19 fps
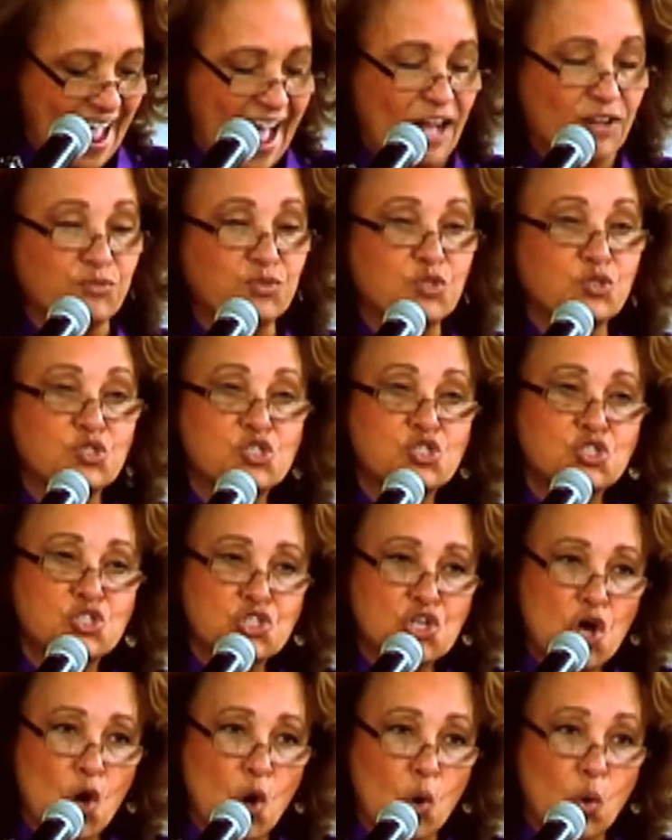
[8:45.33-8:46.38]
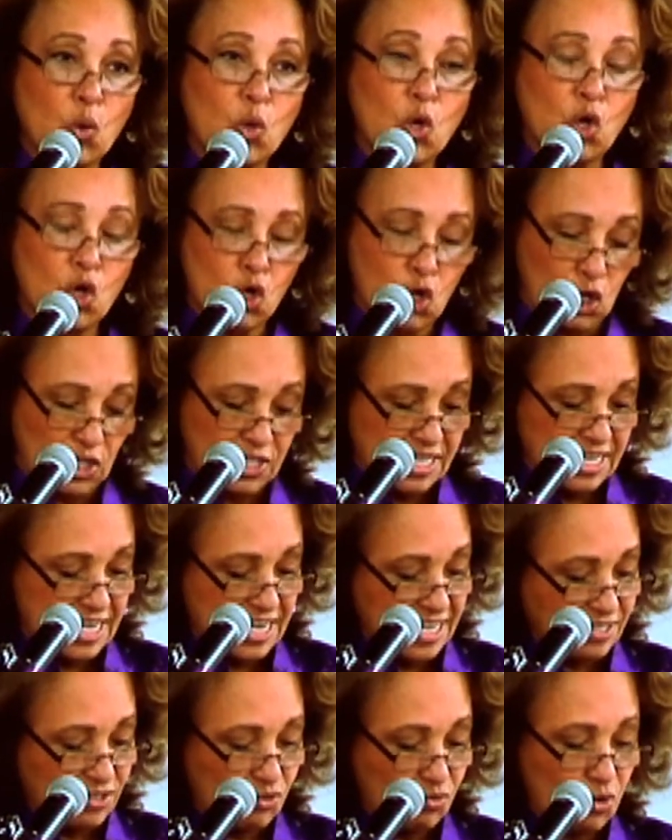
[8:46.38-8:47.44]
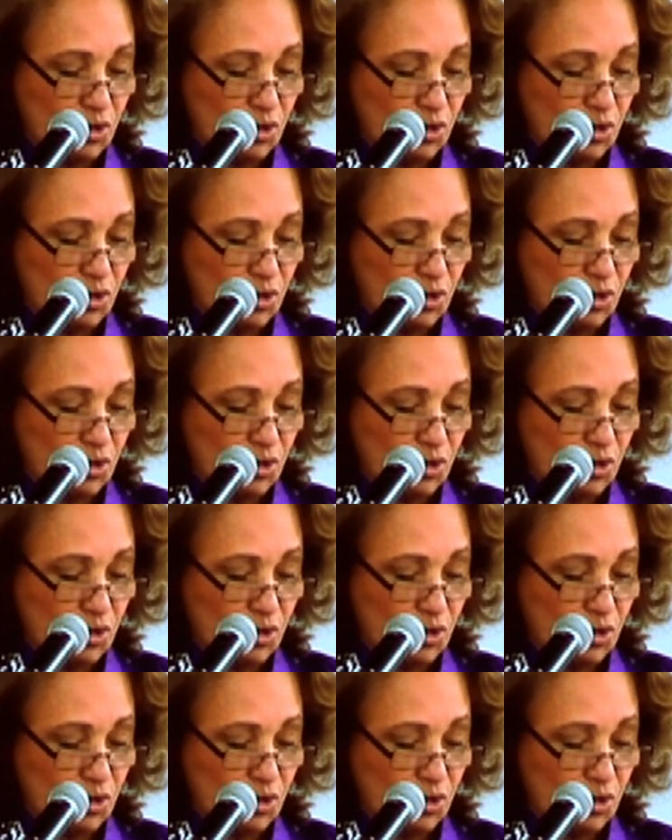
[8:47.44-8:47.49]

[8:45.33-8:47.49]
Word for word: how to sew, cook, knit,